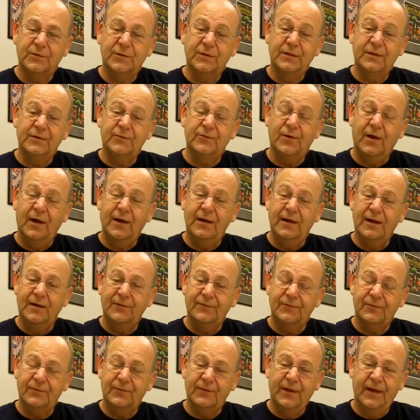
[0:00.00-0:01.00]
But then right
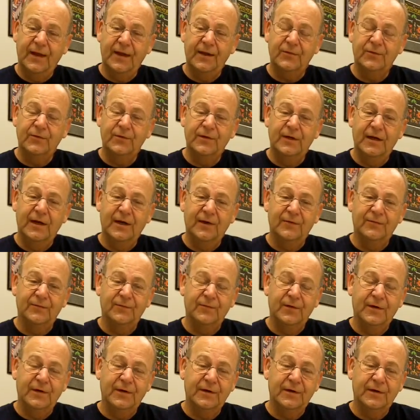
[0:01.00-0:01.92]
after that we have